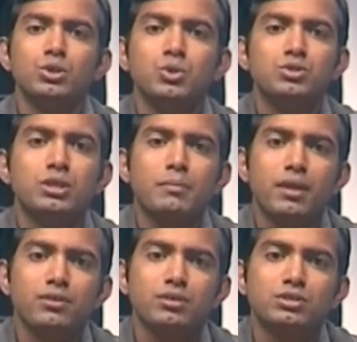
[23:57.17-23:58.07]
Using
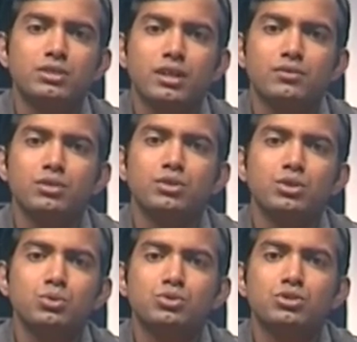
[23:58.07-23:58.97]
methods that
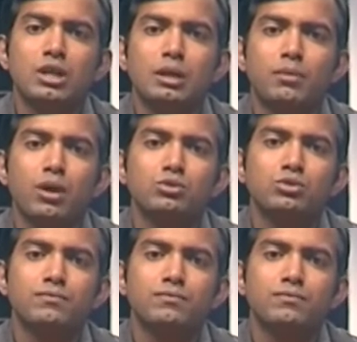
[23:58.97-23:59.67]
reduce the amount